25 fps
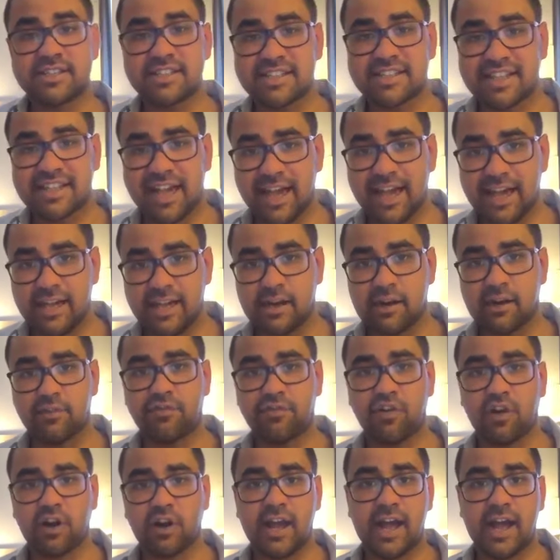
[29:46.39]
scale
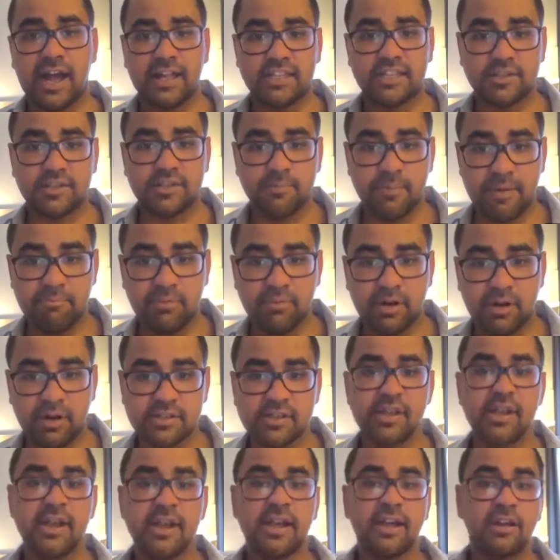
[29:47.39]
for ads
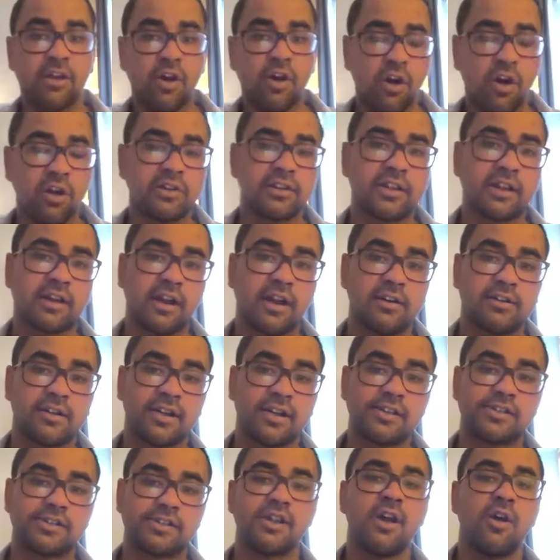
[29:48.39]
members in all the
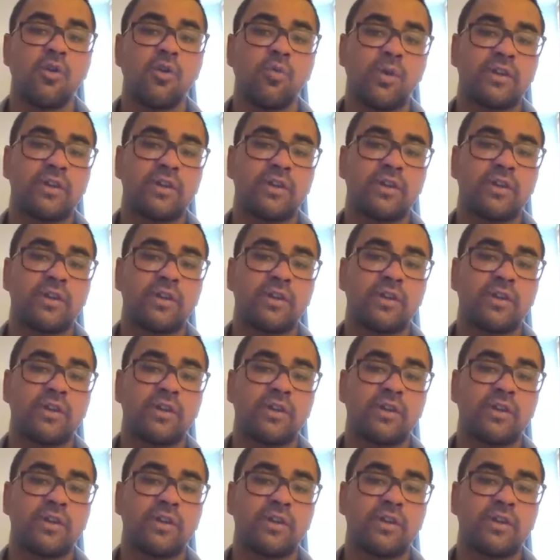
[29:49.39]
countries